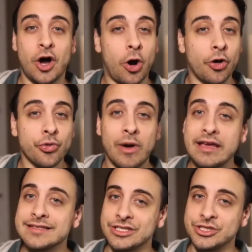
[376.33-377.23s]
All the
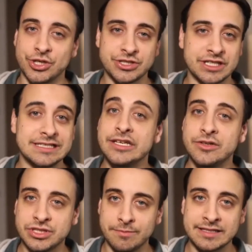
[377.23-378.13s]
ways that the church
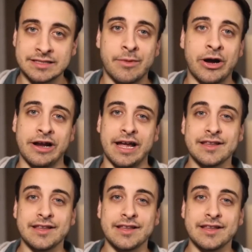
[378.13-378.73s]
continues to miss the mark.